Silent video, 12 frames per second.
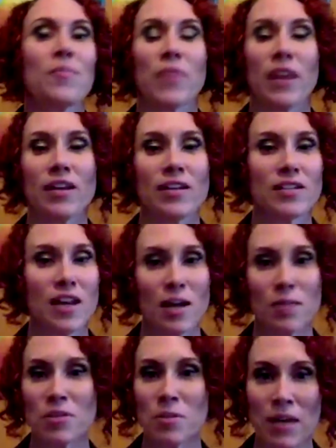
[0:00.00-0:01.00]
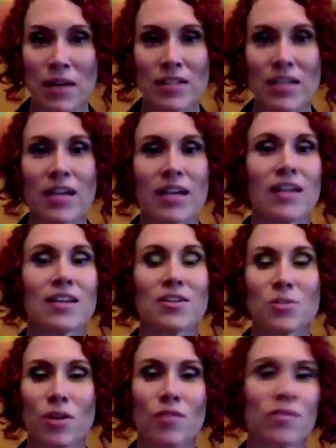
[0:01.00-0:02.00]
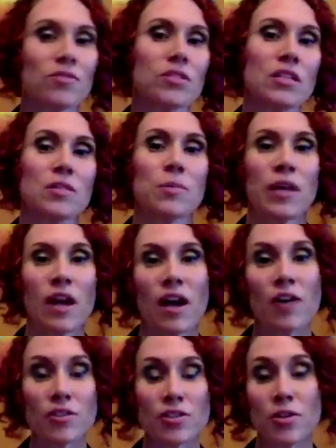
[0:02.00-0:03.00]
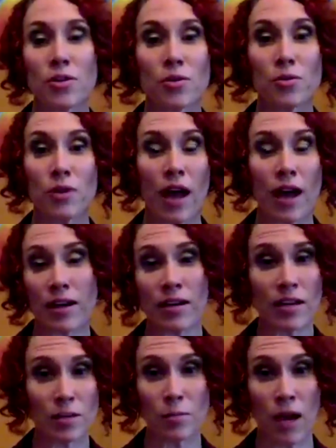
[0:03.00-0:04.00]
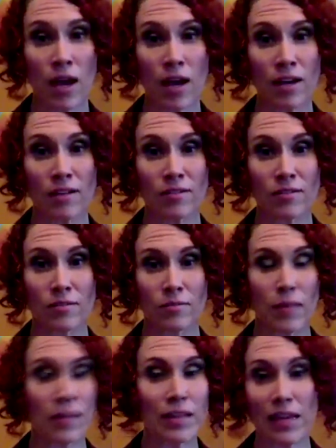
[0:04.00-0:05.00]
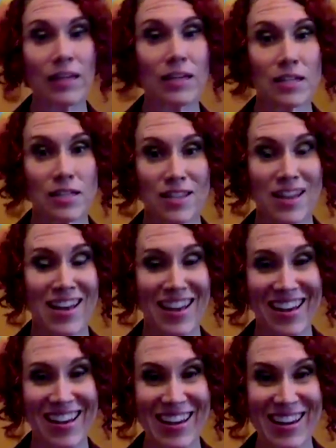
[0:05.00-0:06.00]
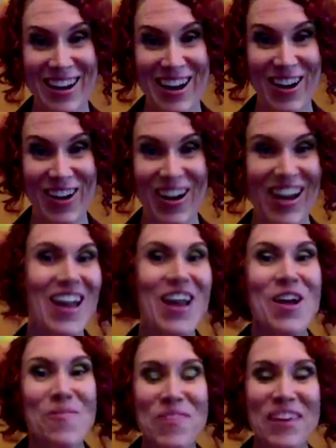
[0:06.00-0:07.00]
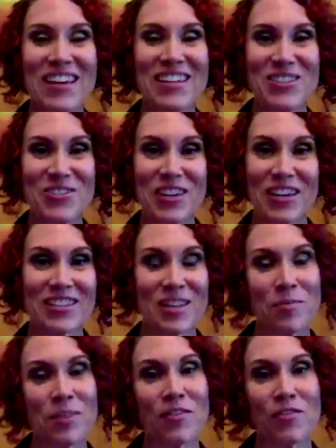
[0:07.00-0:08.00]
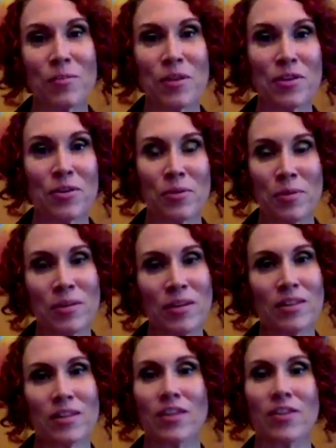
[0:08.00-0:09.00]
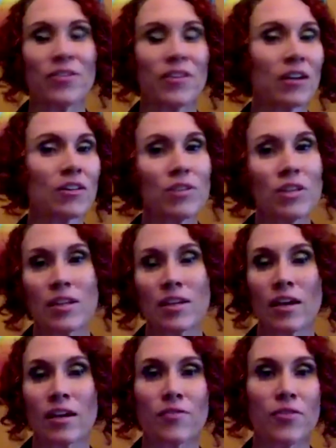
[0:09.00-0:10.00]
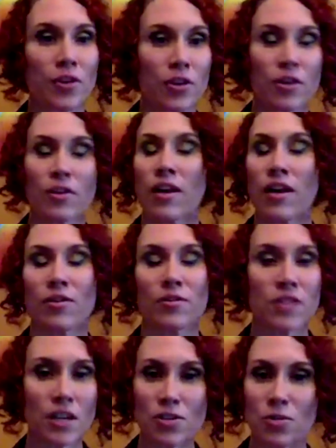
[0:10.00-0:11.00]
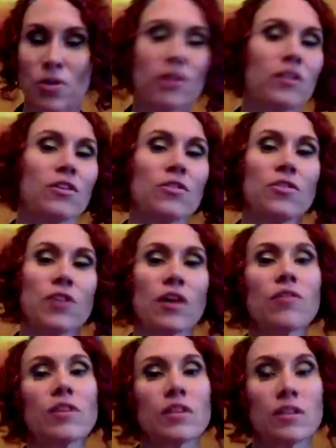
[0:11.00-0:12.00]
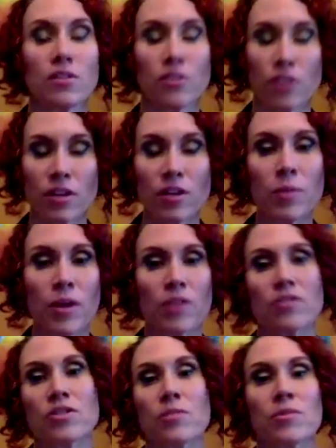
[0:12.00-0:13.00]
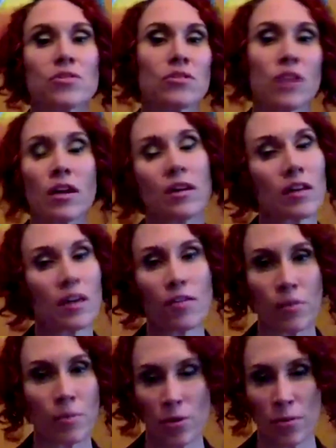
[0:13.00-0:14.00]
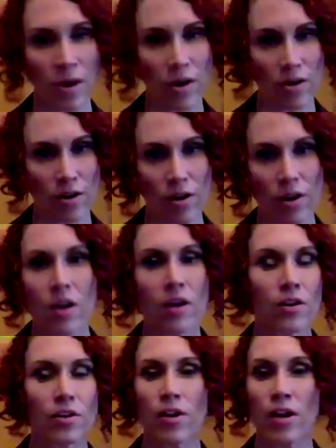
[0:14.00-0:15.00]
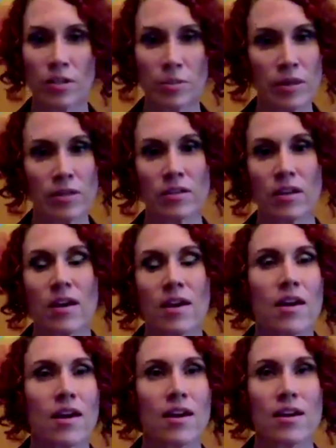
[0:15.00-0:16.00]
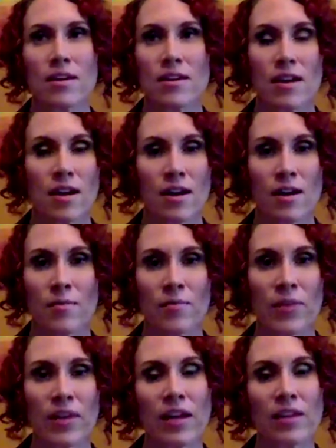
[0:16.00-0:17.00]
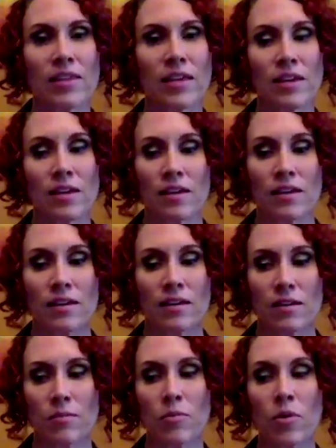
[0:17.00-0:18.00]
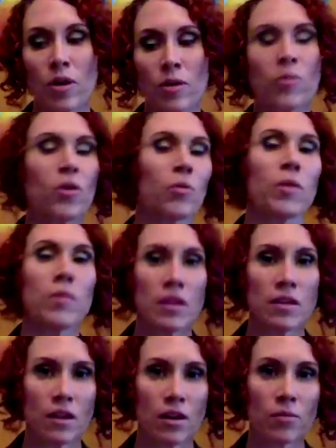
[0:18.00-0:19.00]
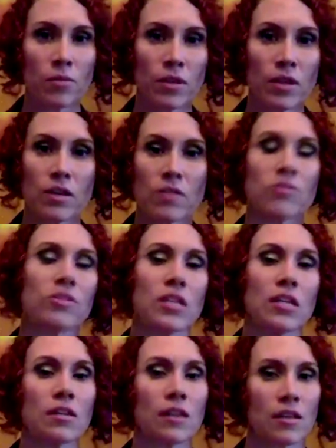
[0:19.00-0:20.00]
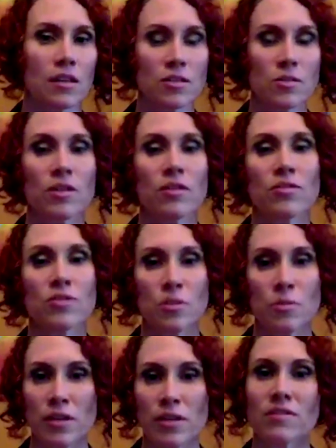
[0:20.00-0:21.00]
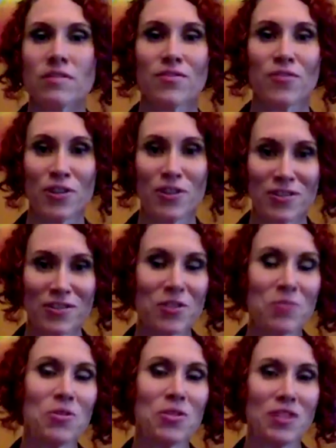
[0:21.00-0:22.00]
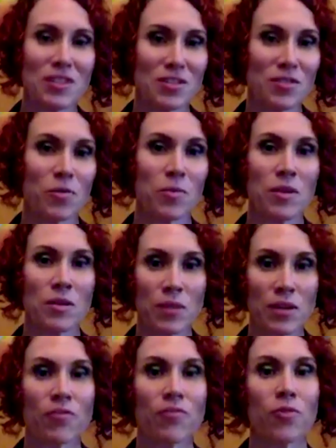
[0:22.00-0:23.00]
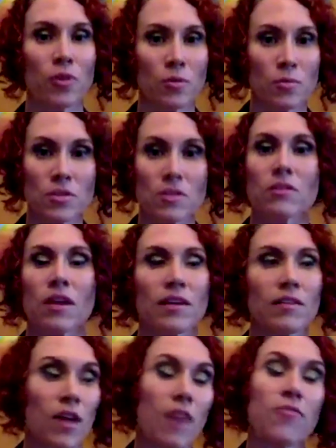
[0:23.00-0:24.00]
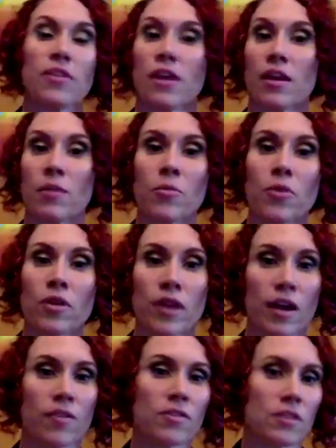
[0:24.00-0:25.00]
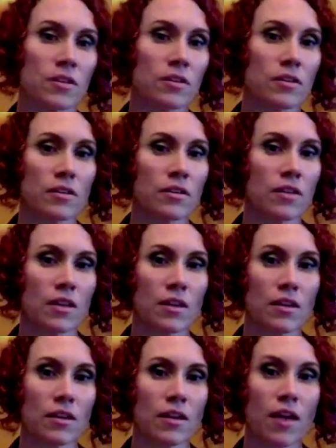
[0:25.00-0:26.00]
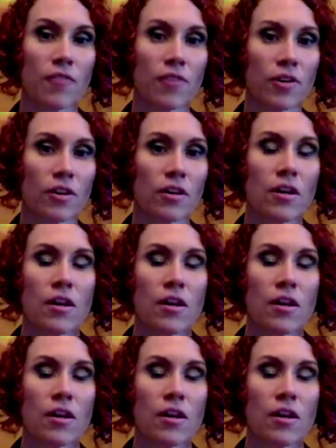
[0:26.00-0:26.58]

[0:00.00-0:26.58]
I need time to meditate and do all of those things. But I need my ladies, you know, because you get something from other women that you're not going to get if you're heterosexual. You know, and you're in a partnership that you're not going to get from your partner or your husband. And I think more and more women are really understanding that. And that's why there's so many different communities of women being formed. I feel like more now than ever.